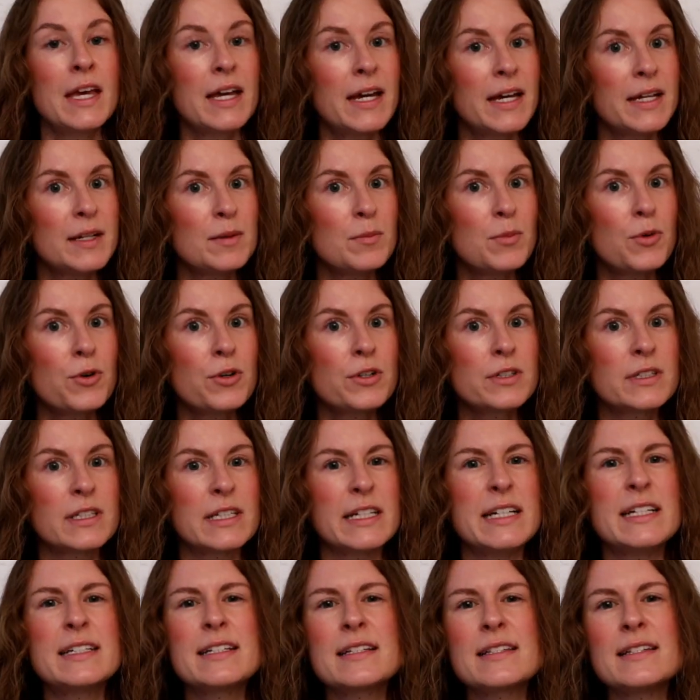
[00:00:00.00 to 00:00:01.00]
And
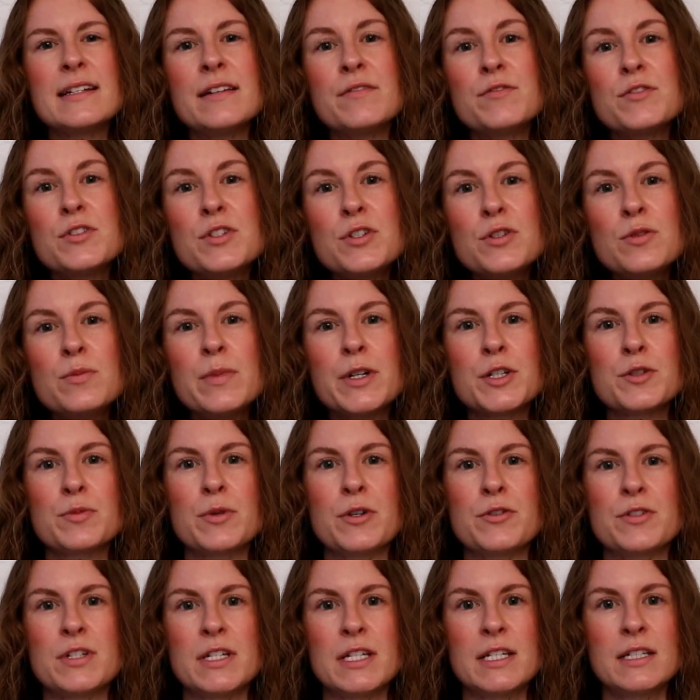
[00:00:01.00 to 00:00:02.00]
importantly, it doesn't have too much
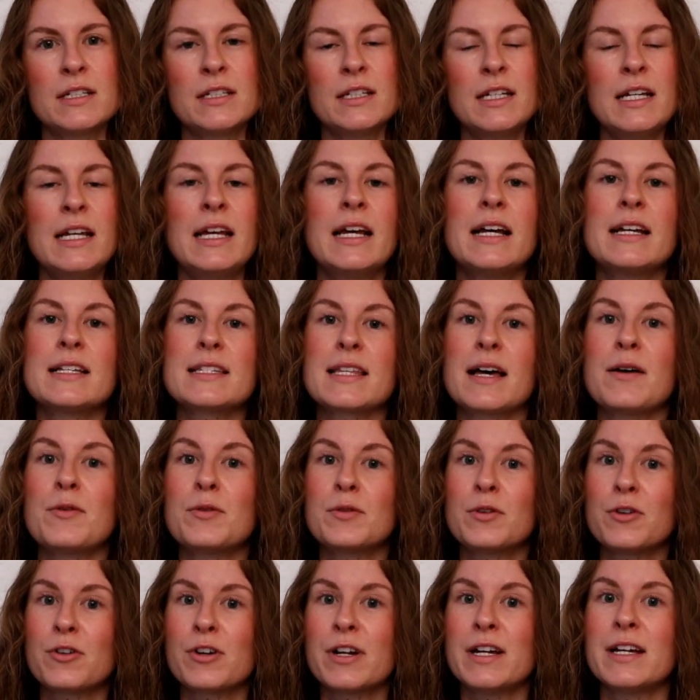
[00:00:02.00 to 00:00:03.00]
protein, as that
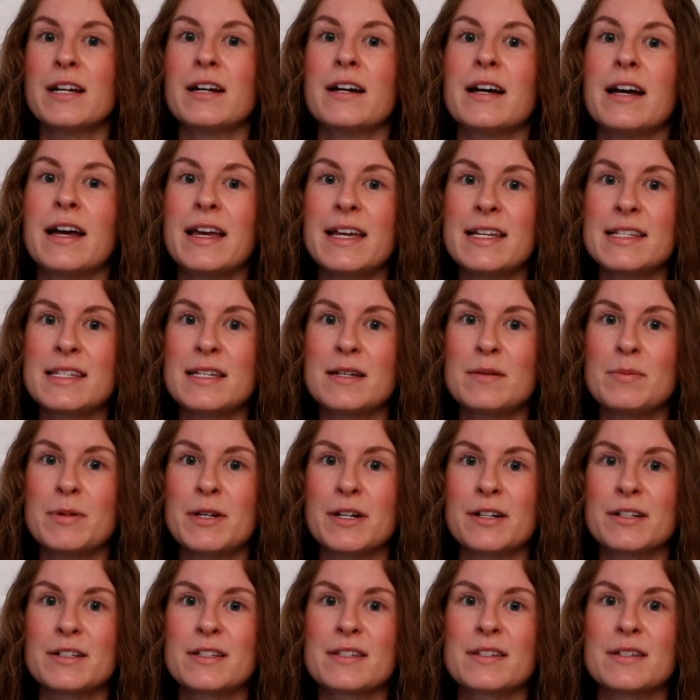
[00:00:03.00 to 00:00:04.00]
would create a hazy
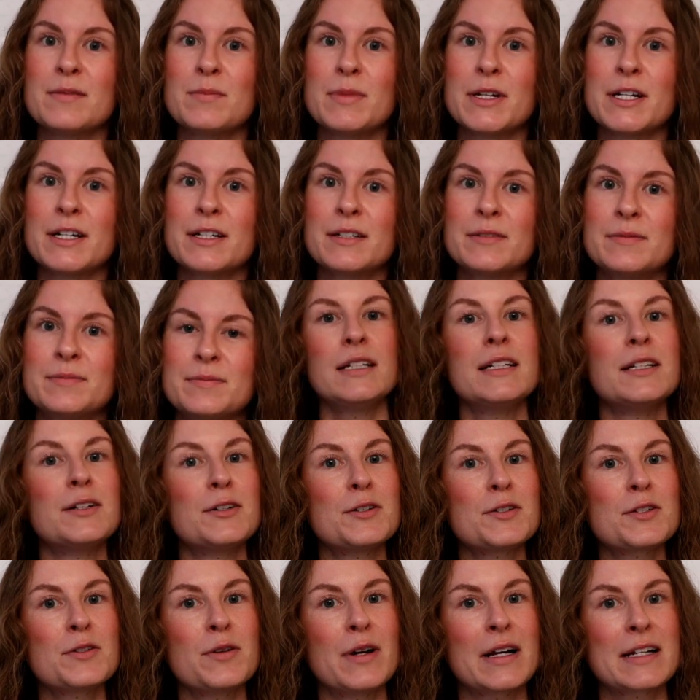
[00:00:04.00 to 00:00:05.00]
appearance in beer. It
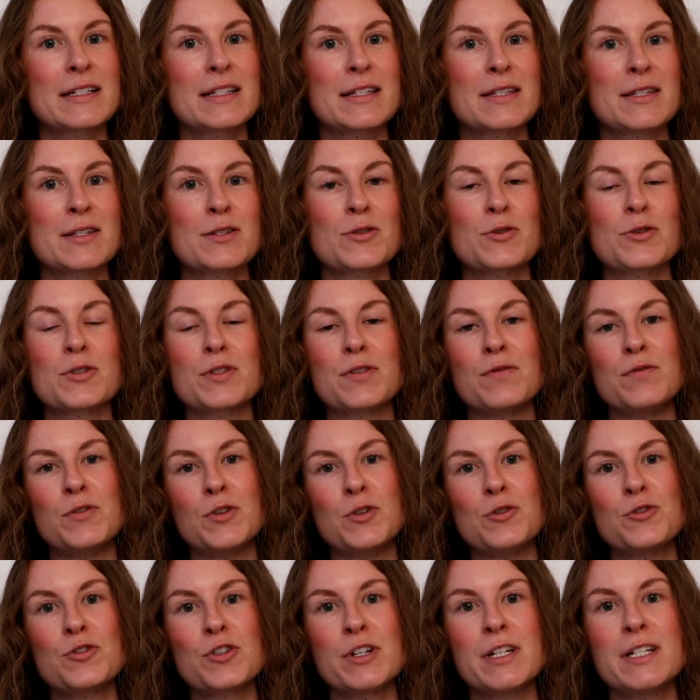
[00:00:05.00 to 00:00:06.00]
also acts as a source of
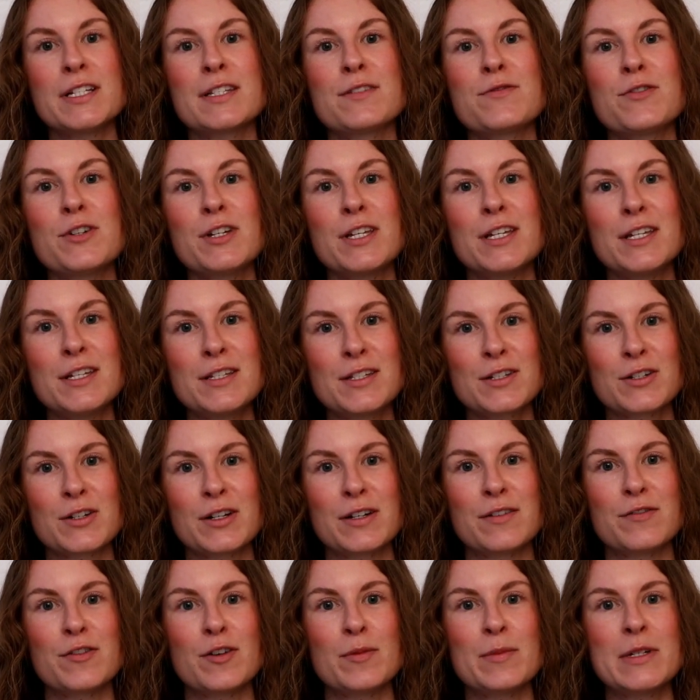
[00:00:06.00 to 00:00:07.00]
nutrients for yeast
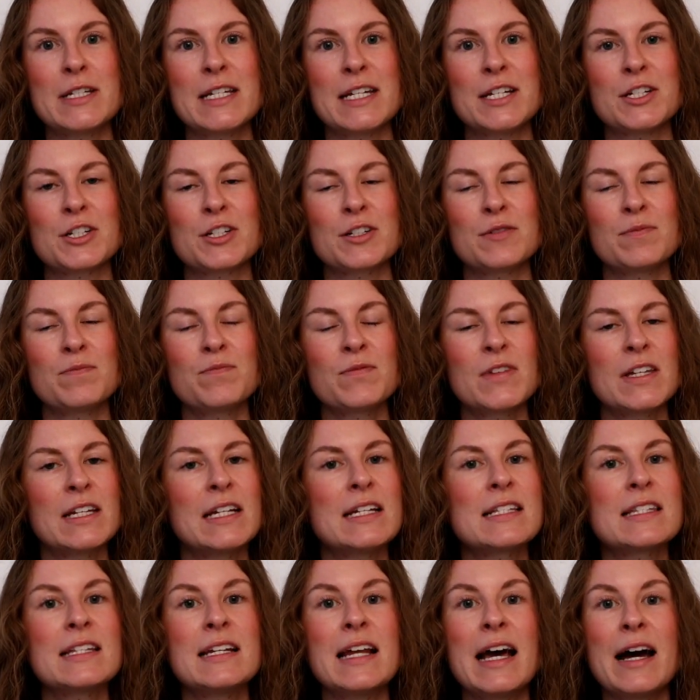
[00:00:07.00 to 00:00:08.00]
during fermentation and
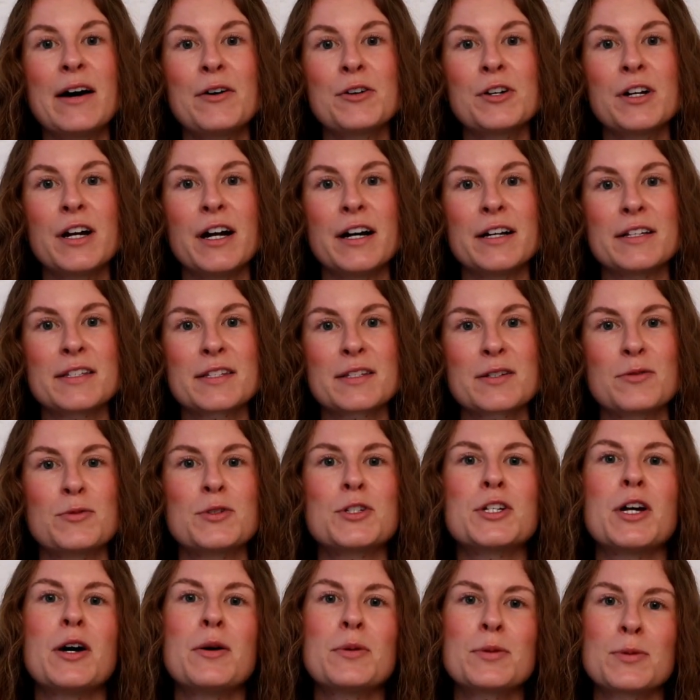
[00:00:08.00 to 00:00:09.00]
has an outer husk
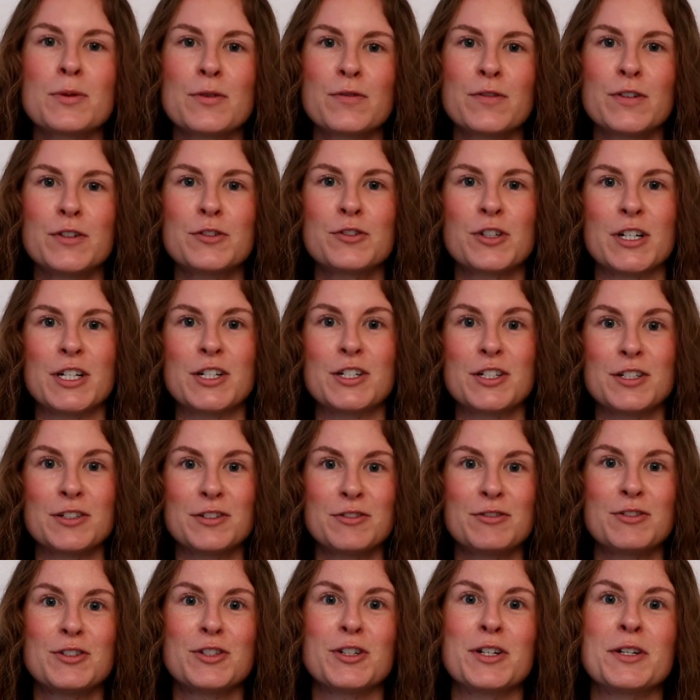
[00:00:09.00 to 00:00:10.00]
which helps with filtration
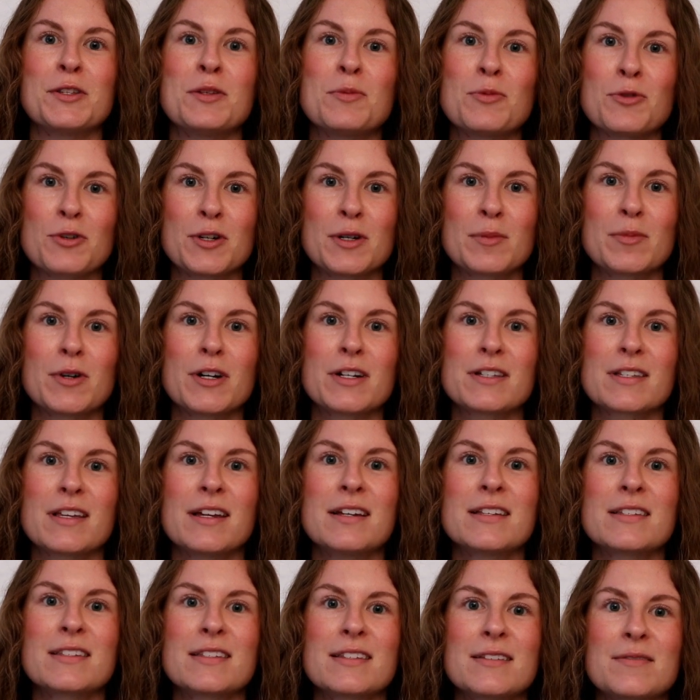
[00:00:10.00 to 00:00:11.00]
during the brewing
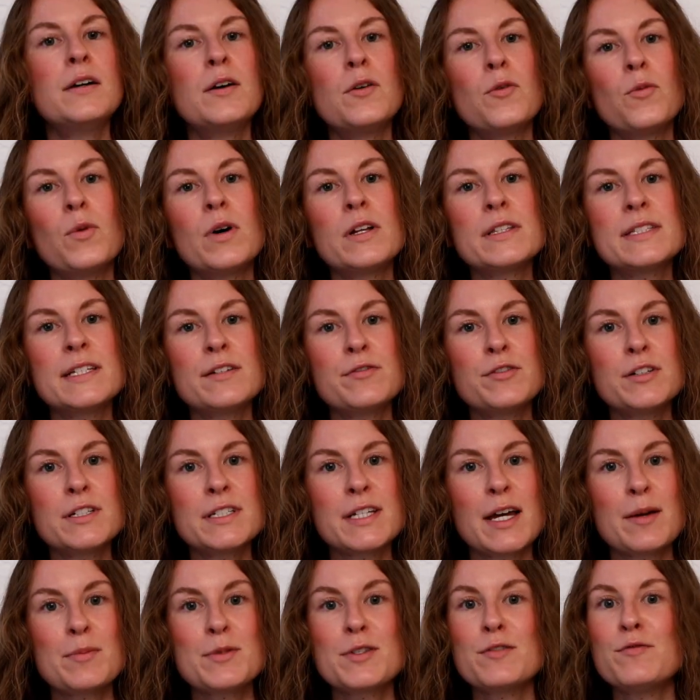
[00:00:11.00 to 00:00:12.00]
process. While different
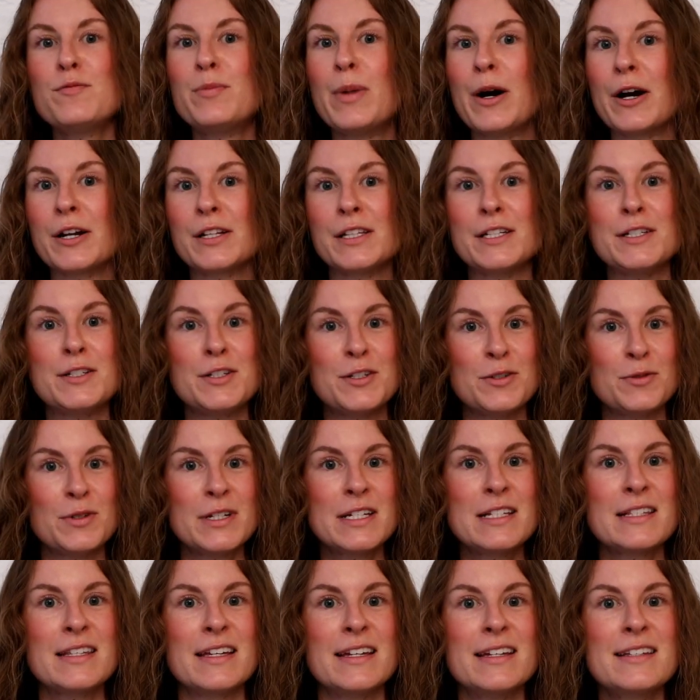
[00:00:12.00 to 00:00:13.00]
types of barley do
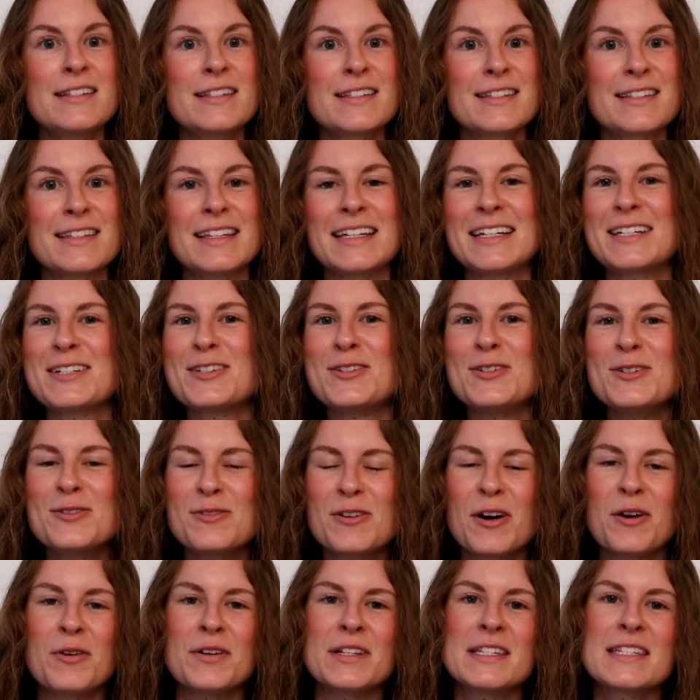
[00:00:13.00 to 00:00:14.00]
exist, like
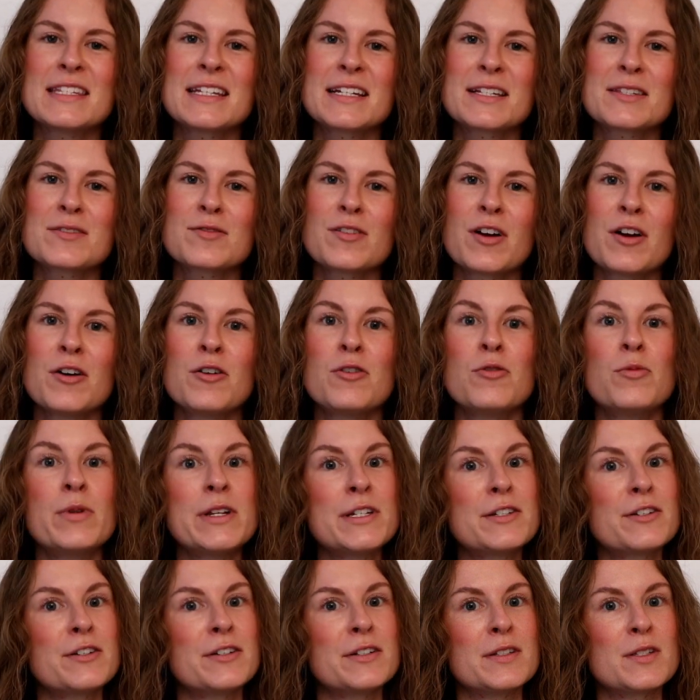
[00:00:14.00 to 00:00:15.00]
2-row and 6-row,
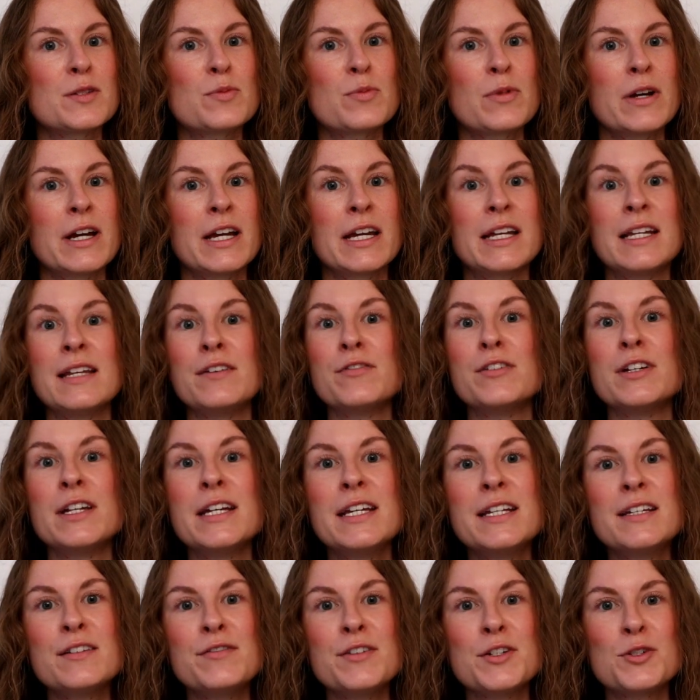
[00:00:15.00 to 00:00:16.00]
winter and spring, and even
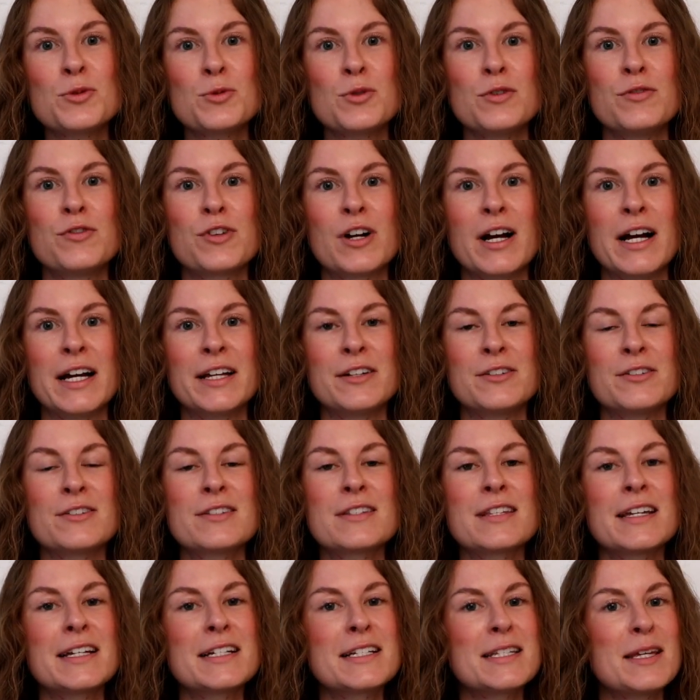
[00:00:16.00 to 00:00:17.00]
individual varietals
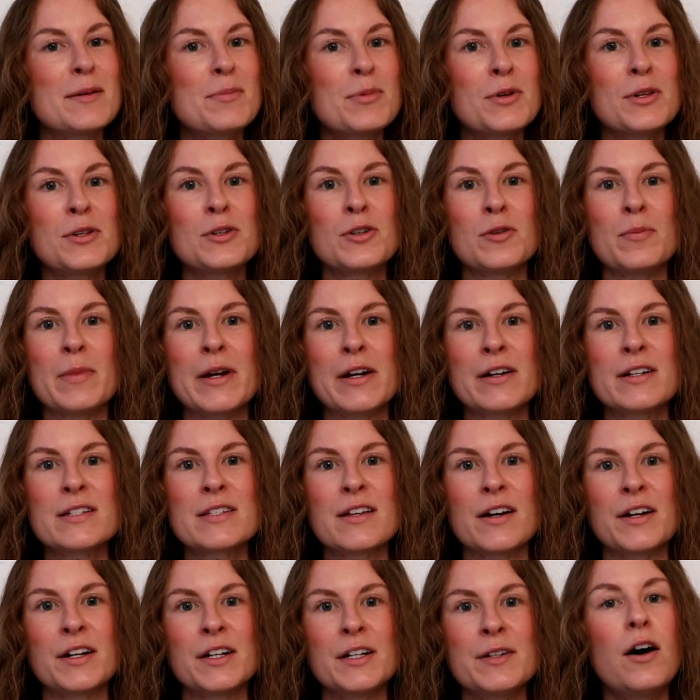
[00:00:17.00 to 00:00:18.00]
like tipple or maris
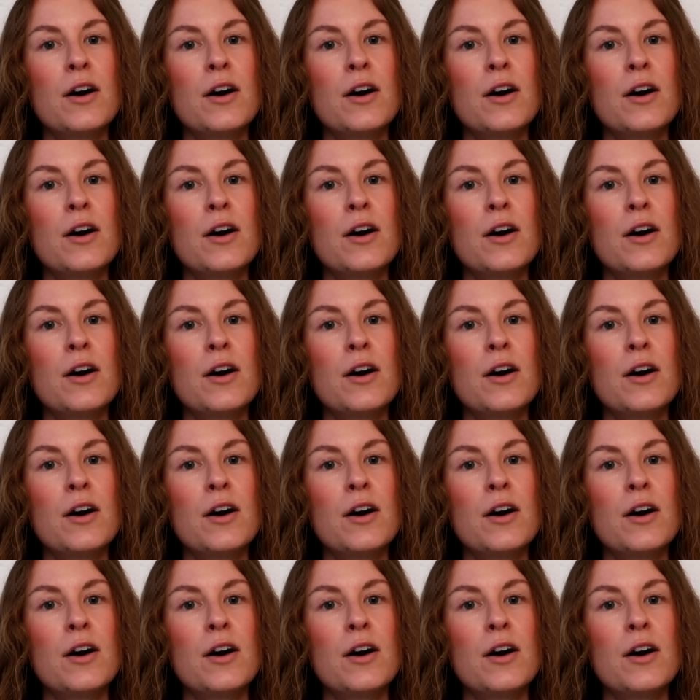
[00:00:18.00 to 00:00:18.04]
otter,